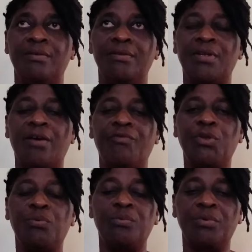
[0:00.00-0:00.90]
did have
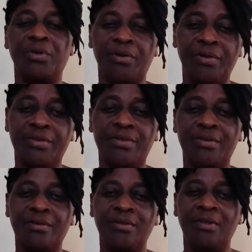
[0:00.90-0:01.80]
the two
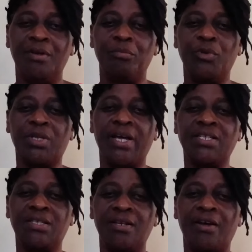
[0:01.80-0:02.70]
girls but I
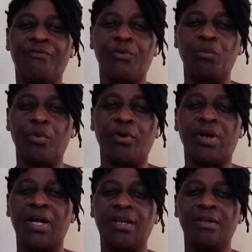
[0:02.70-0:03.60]
still have to
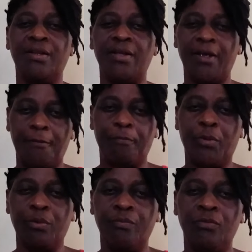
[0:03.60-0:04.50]
work and help.
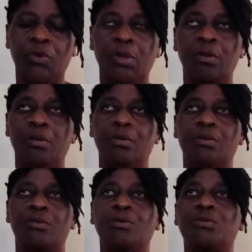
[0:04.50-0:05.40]

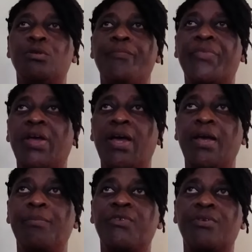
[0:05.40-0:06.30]
So
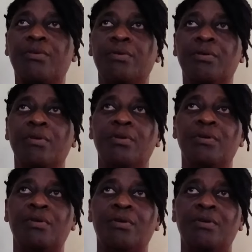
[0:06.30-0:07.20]
sometimes
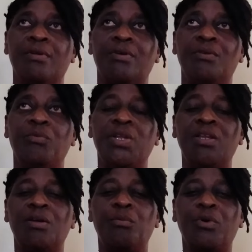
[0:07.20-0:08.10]

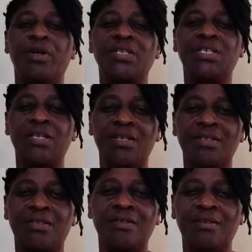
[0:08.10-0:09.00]
when they want things